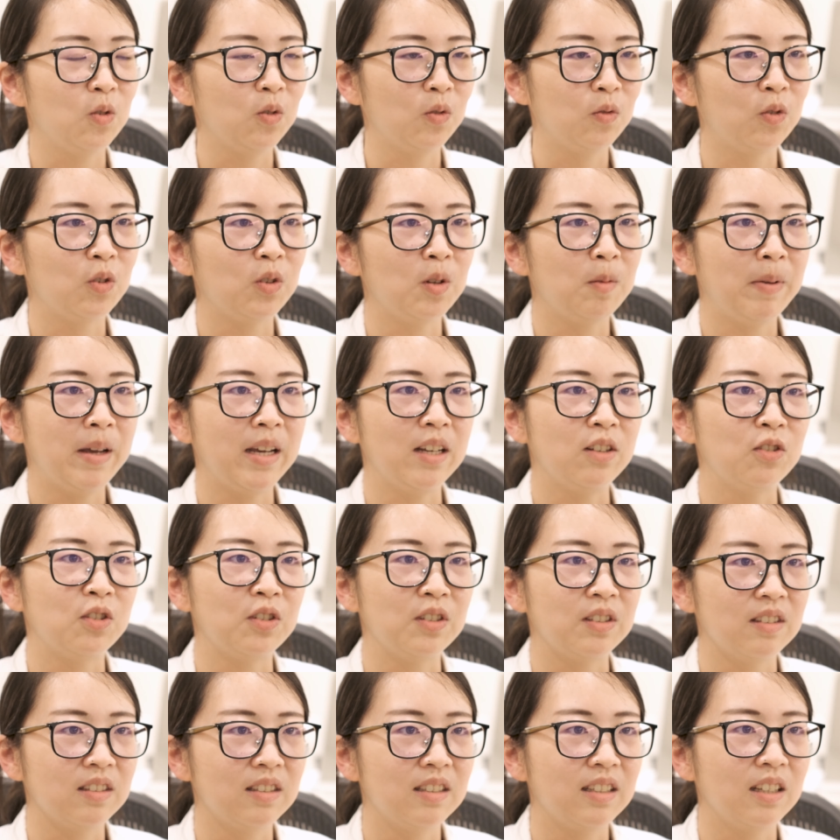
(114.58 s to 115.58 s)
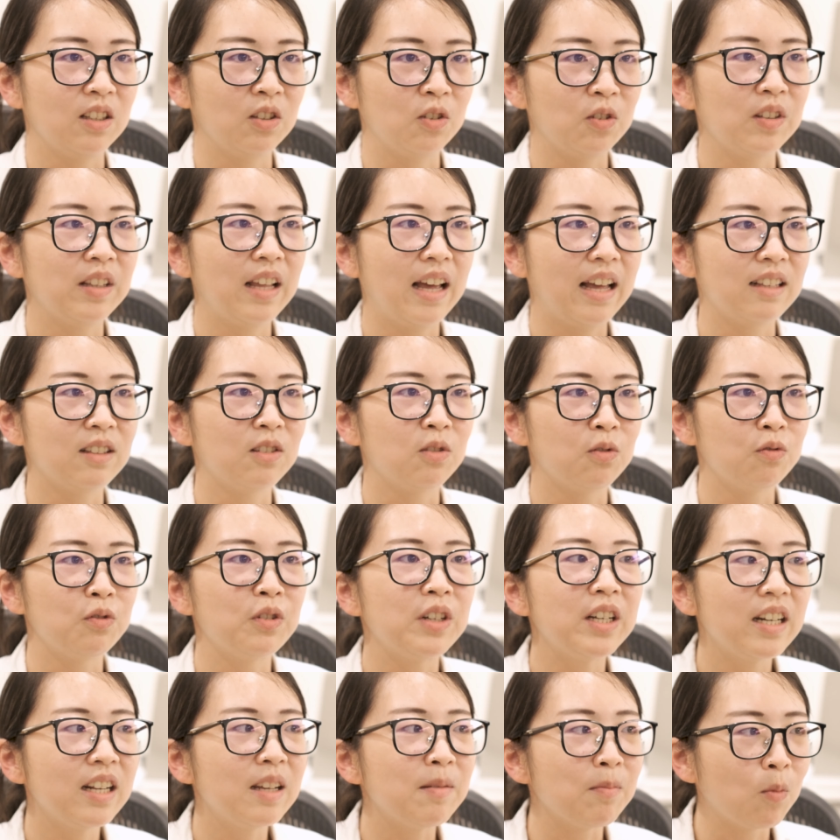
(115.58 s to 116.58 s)
for the patients and all that. It's
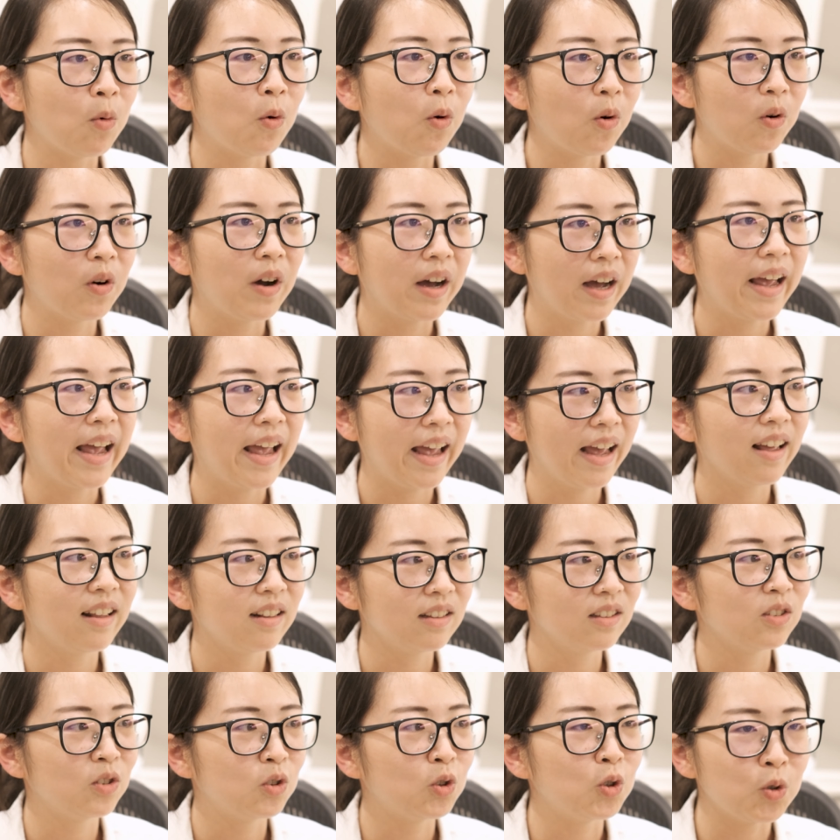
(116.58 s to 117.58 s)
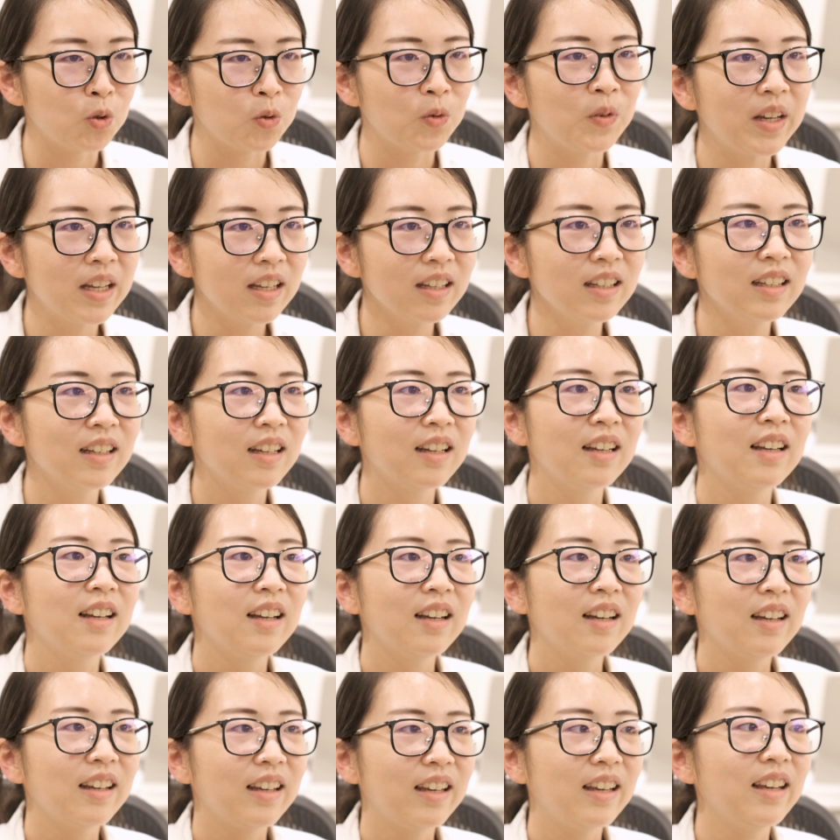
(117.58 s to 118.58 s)
really more doing.
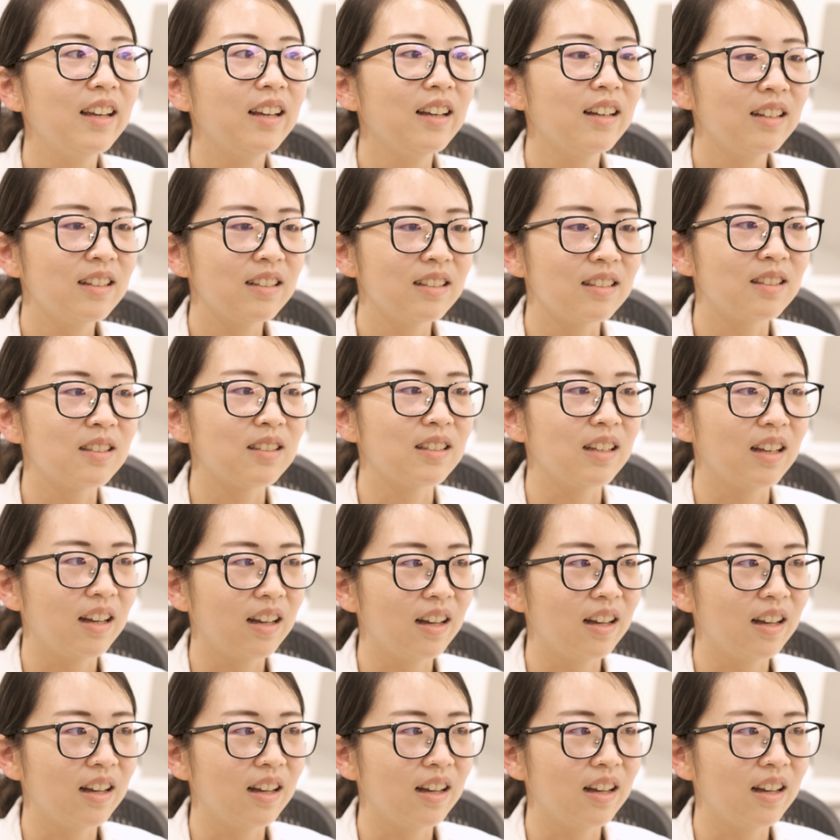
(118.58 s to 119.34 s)
Here it's